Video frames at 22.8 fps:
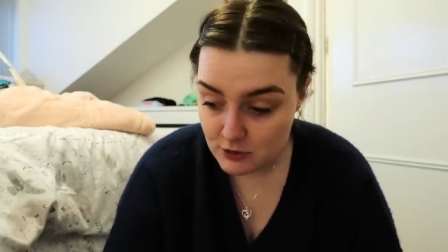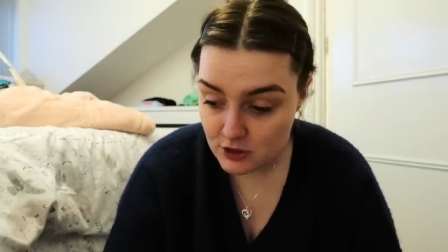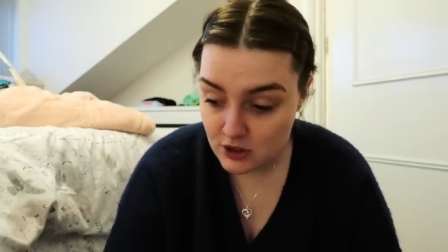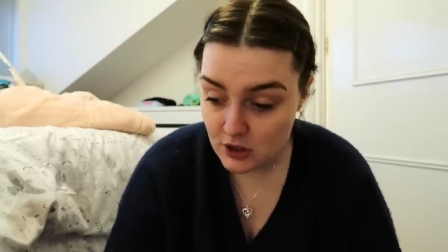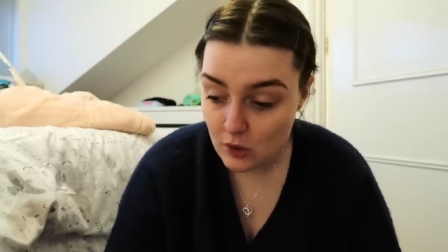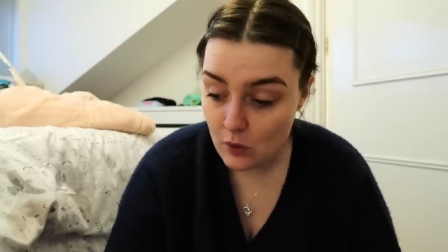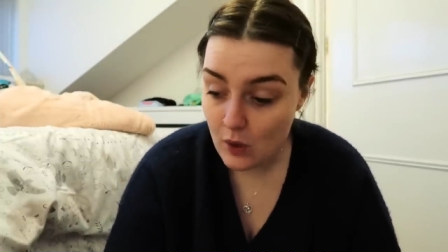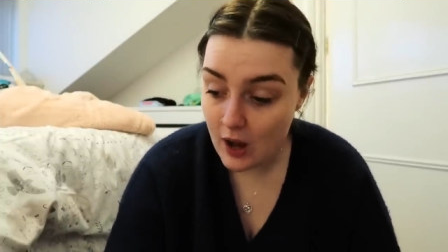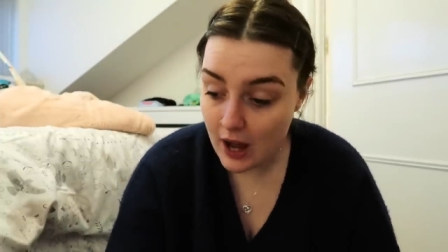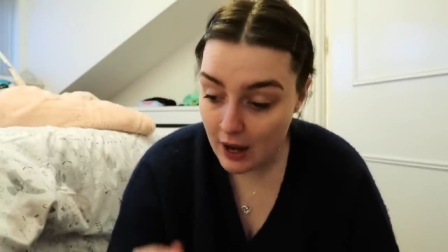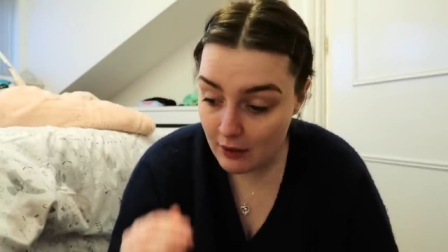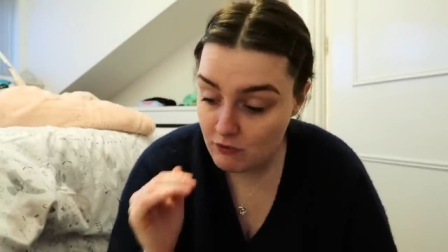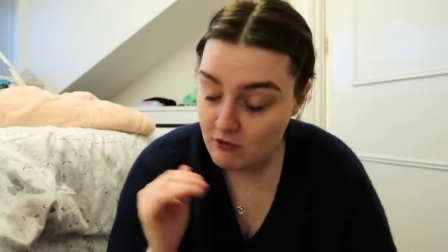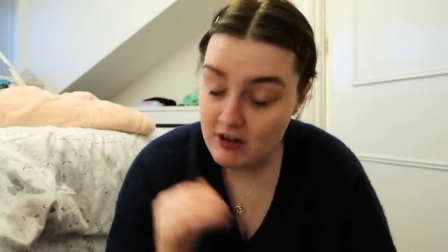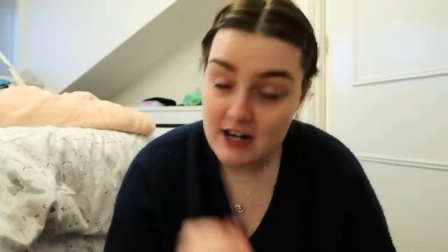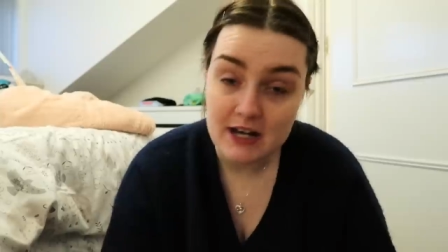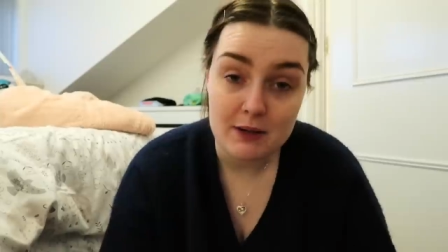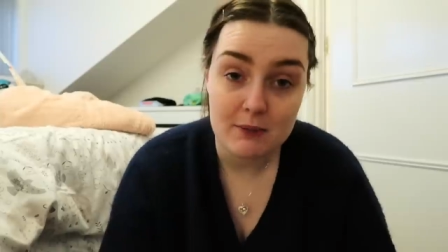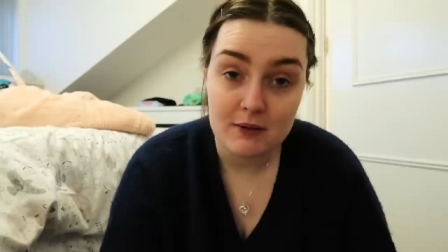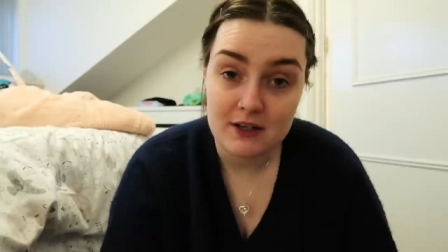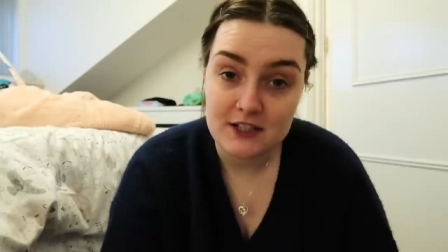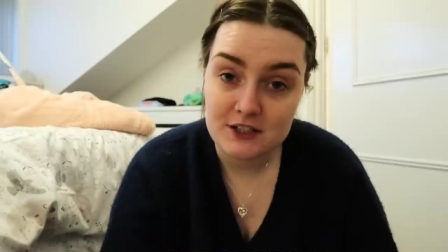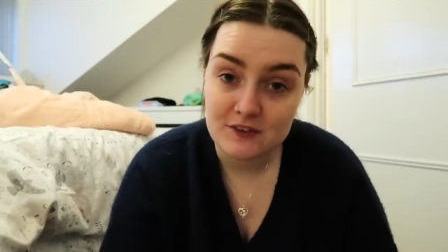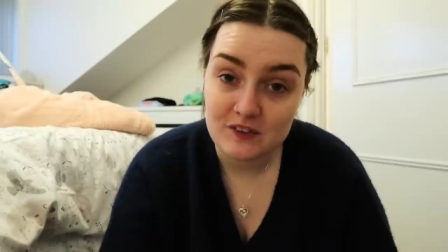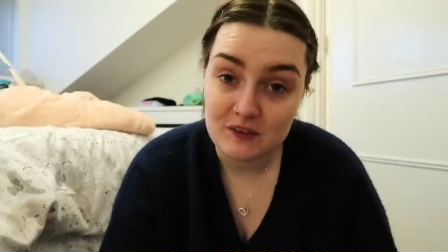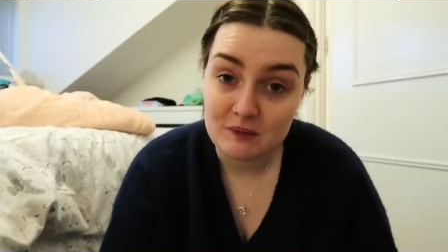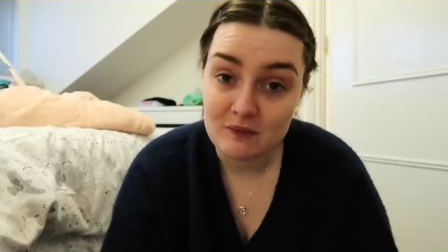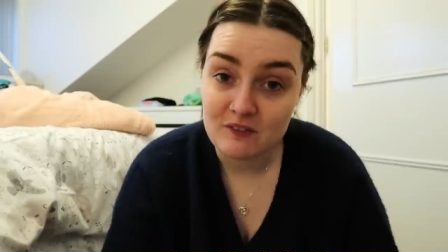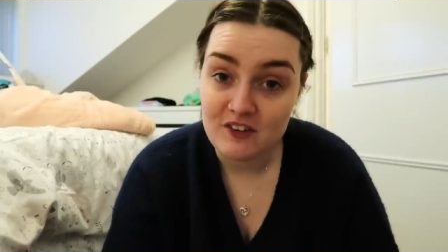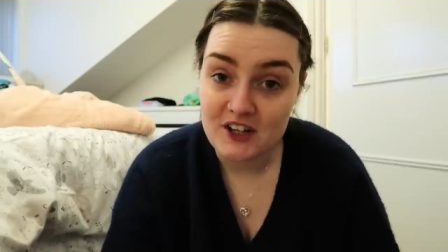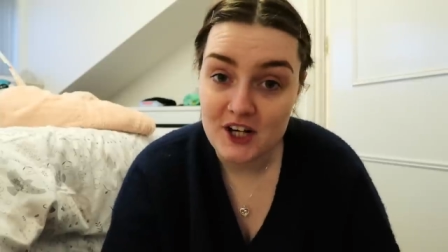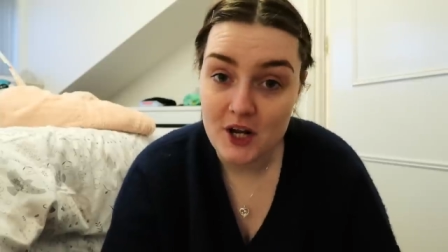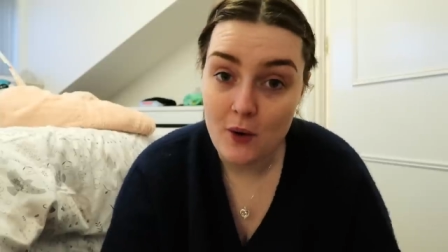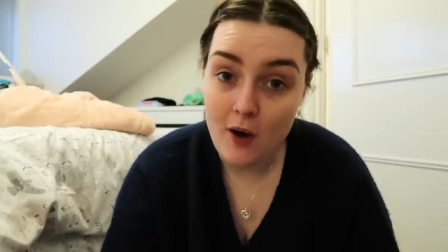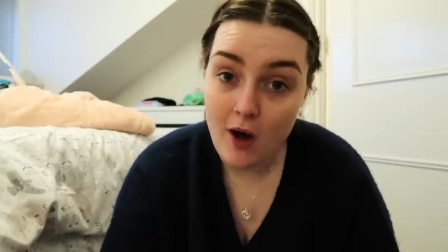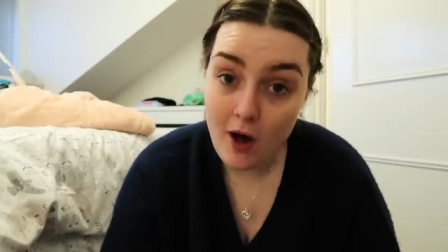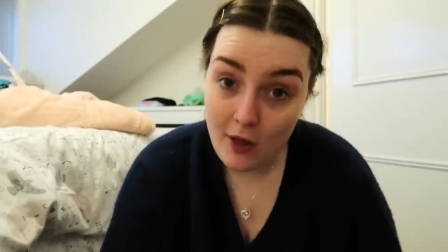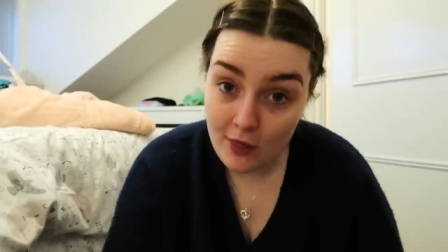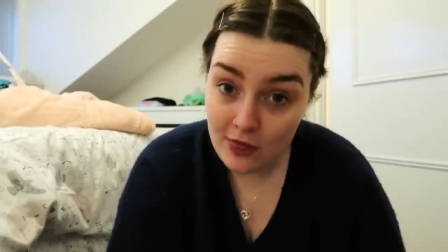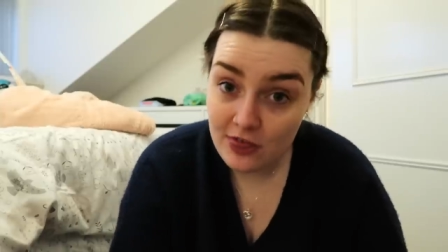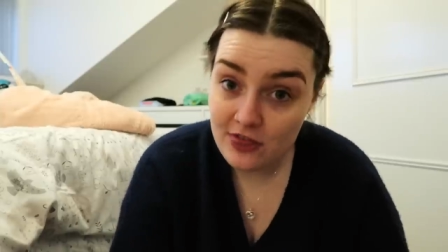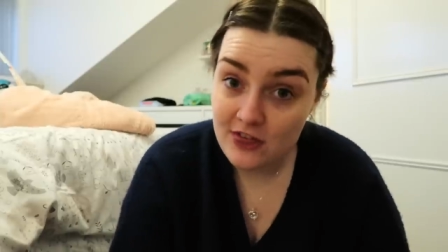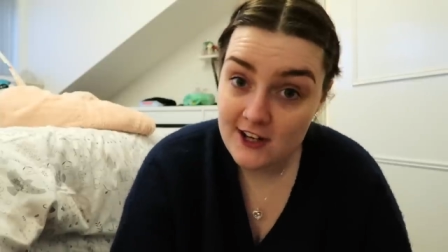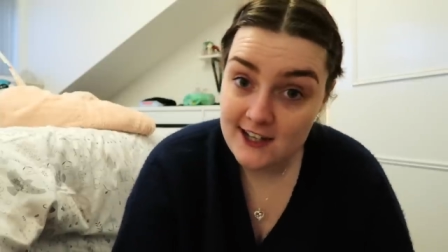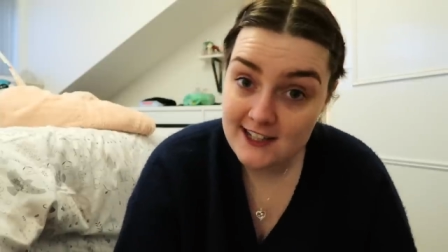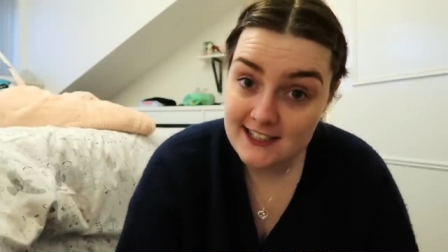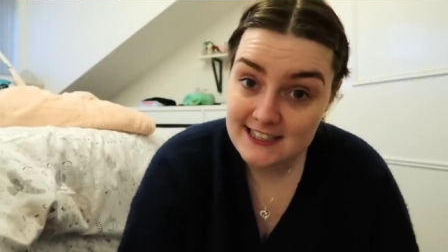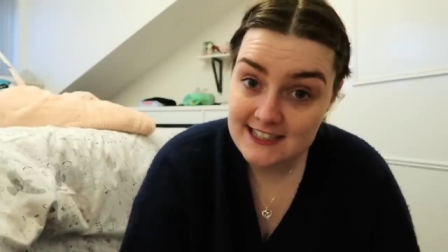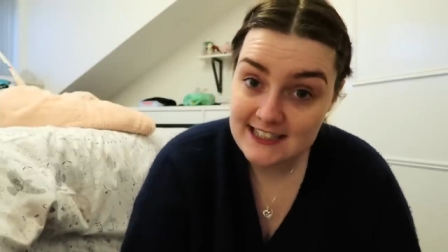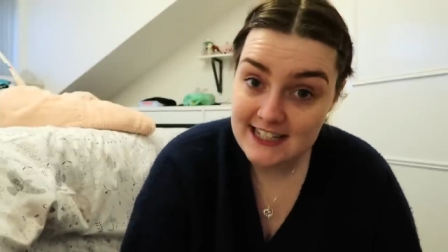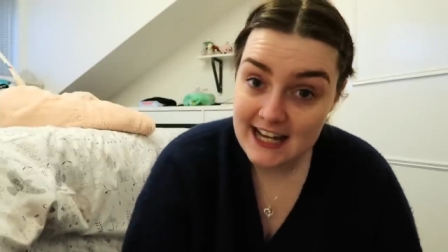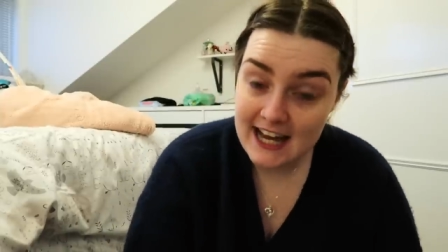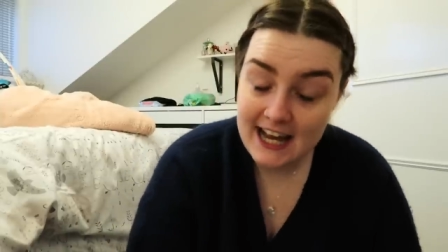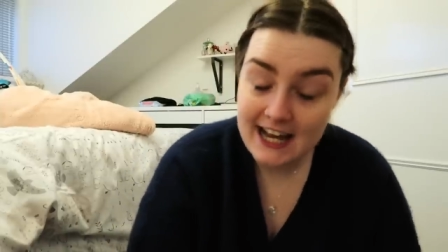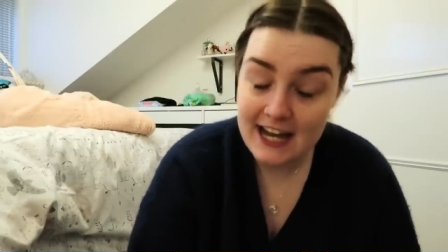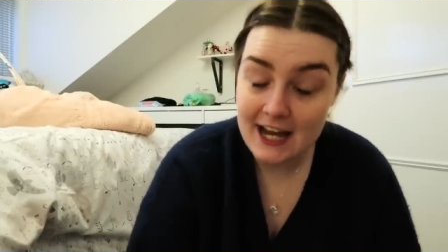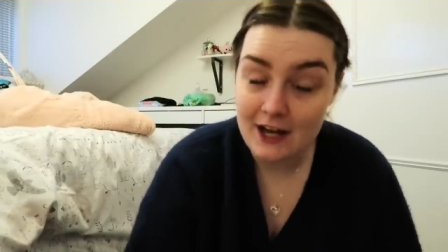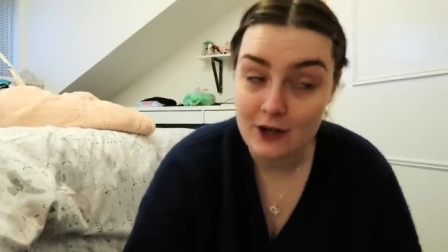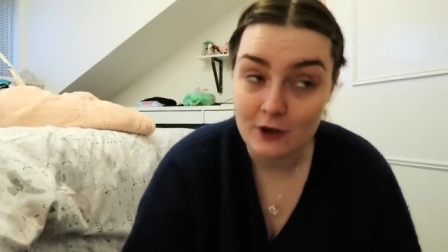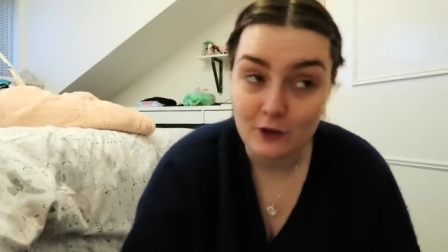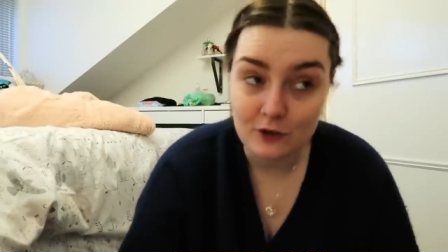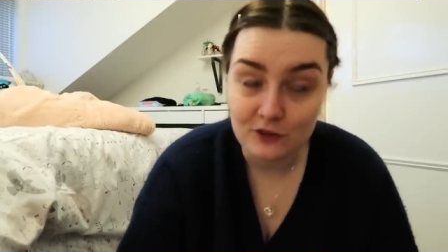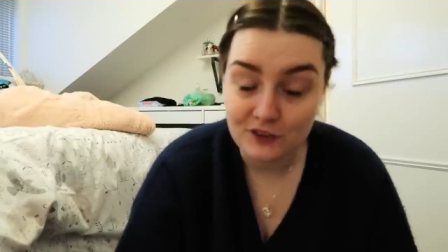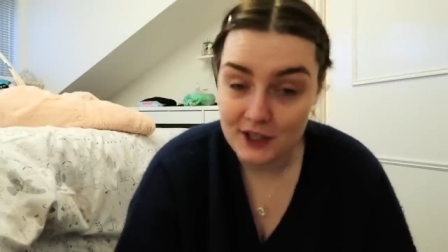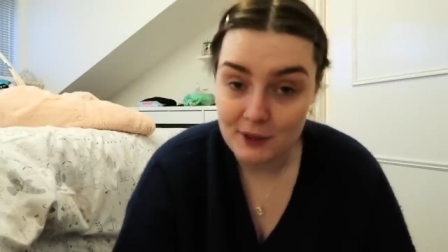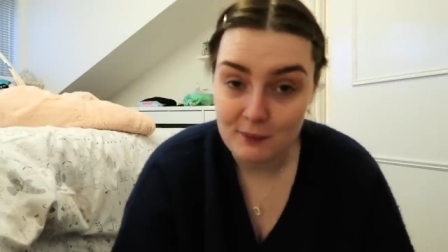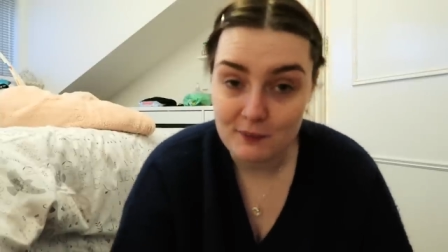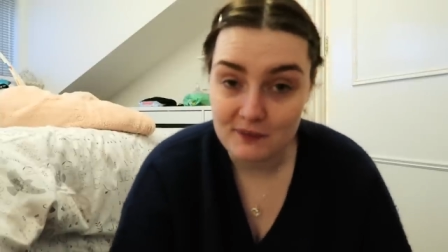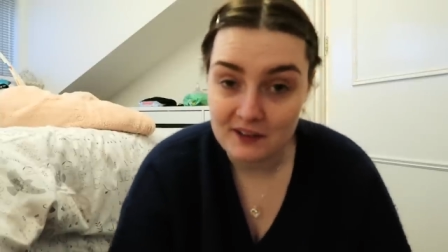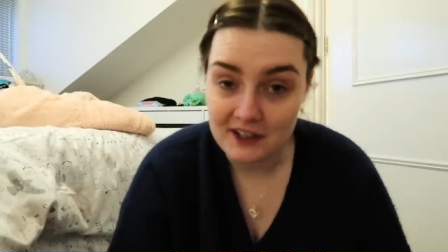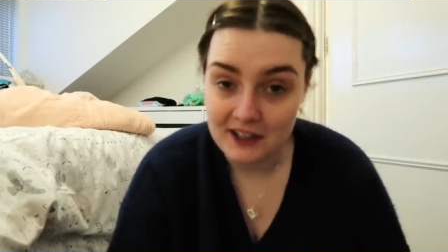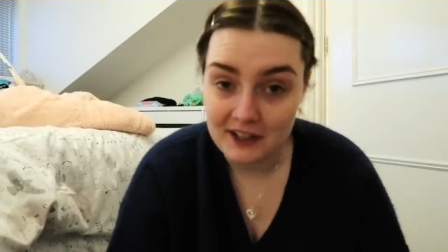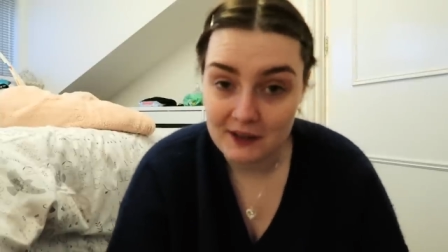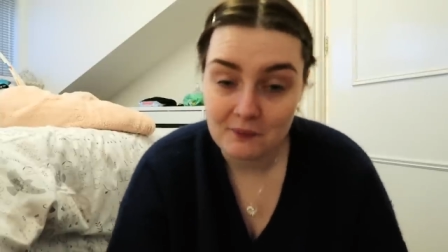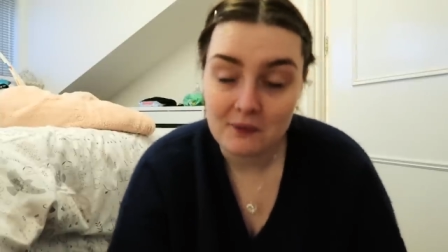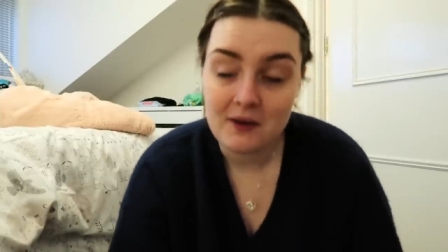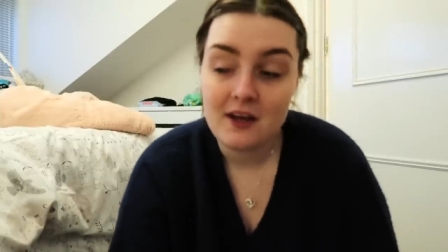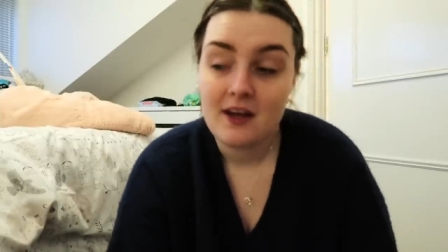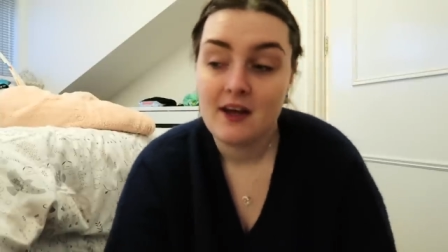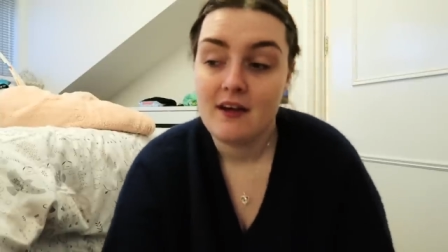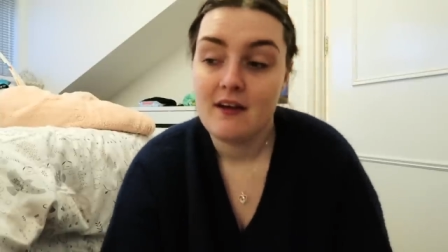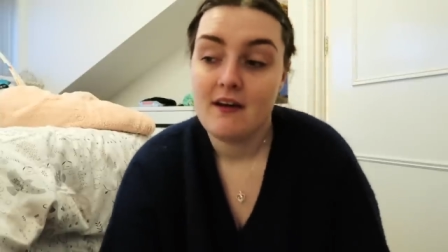so I really wanted to film a video on Thursday and couldn't get one out.